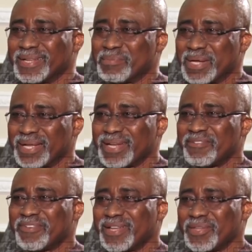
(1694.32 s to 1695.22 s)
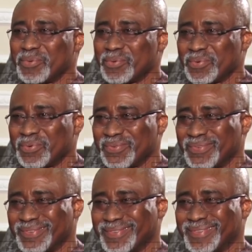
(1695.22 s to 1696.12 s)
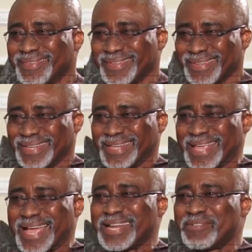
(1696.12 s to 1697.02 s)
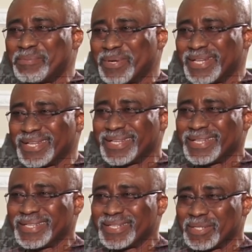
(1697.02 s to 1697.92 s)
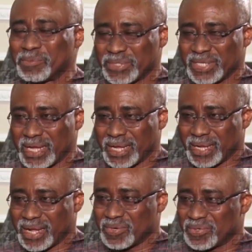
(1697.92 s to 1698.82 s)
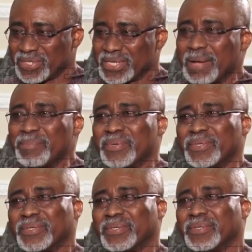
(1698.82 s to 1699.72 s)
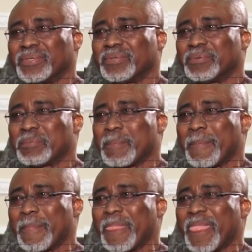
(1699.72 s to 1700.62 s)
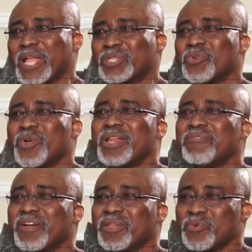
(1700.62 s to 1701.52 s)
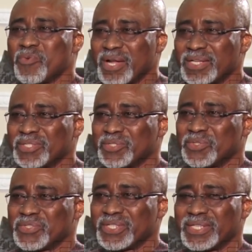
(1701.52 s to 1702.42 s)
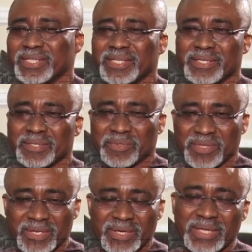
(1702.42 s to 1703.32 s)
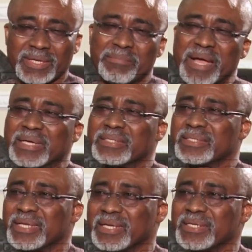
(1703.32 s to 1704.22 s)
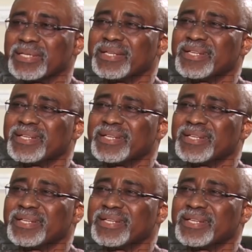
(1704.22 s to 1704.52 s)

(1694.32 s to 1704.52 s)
by NFIU. And everybody was saying, how could this happen? So NFIU wants to see, let the banks get